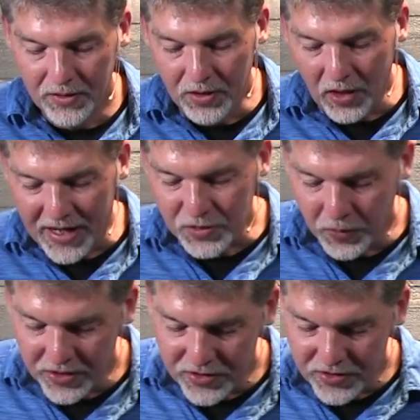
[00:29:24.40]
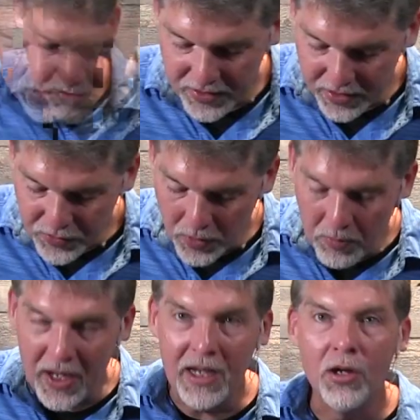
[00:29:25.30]
The last one is this let's
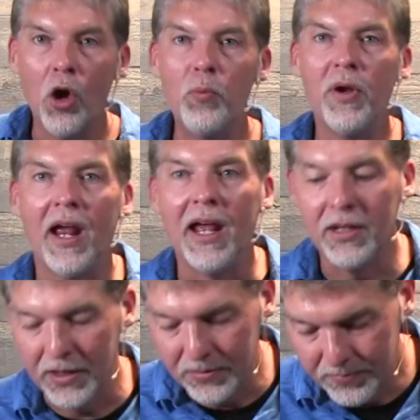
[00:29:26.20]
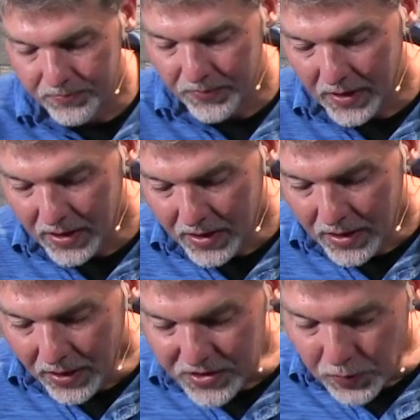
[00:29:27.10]
remain open handed.
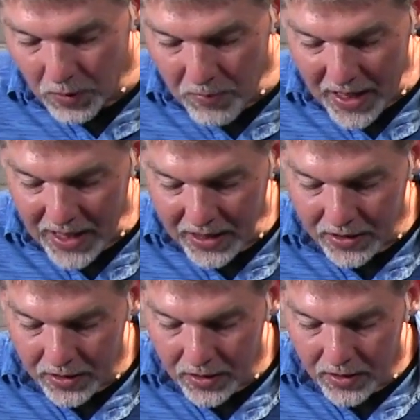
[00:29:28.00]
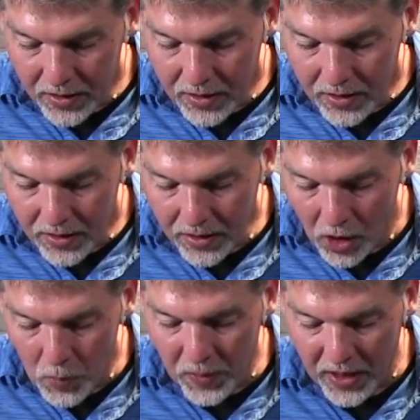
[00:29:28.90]
Let's remain
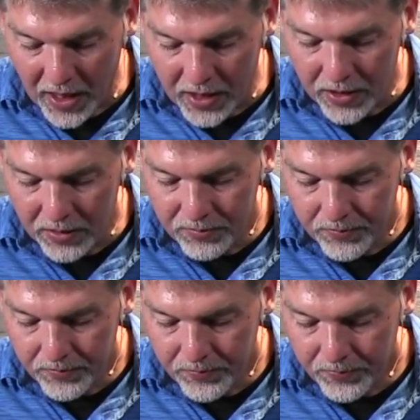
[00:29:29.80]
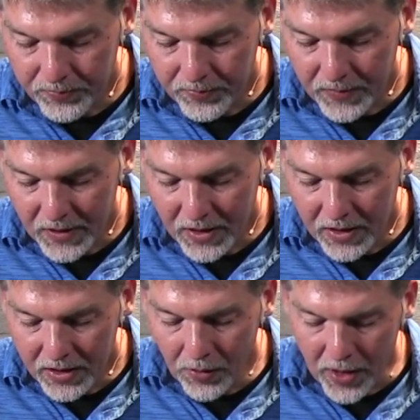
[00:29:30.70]
open handed.
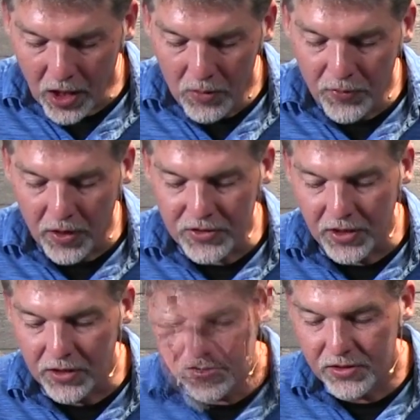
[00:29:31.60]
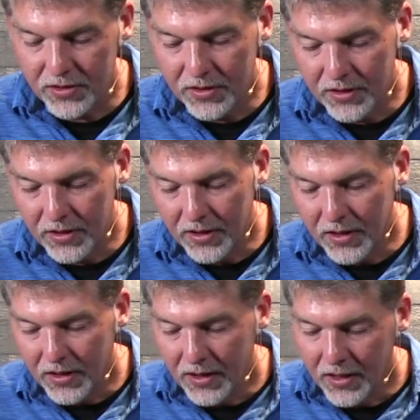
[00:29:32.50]
You know what I hope for our church?
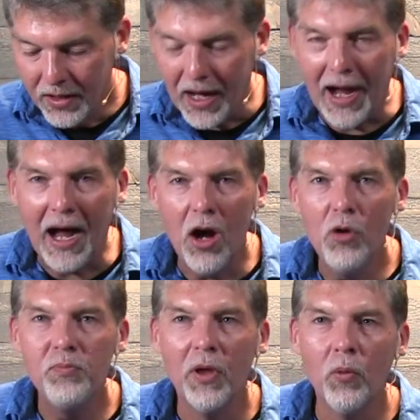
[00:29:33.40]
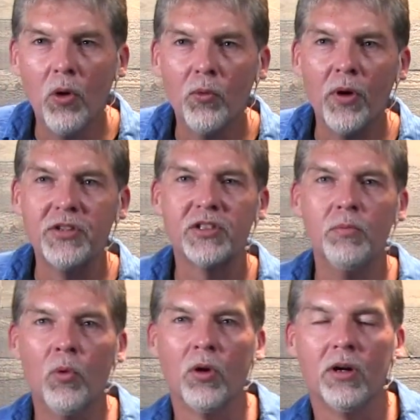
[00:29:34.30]
I hope that we'll risk
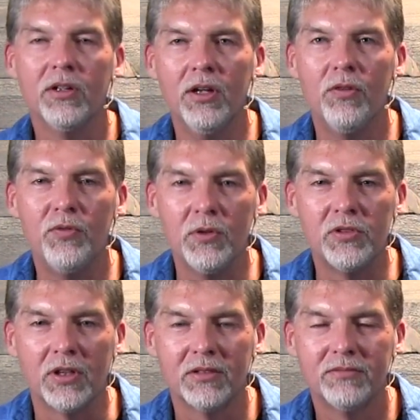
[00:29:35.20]
more in the future.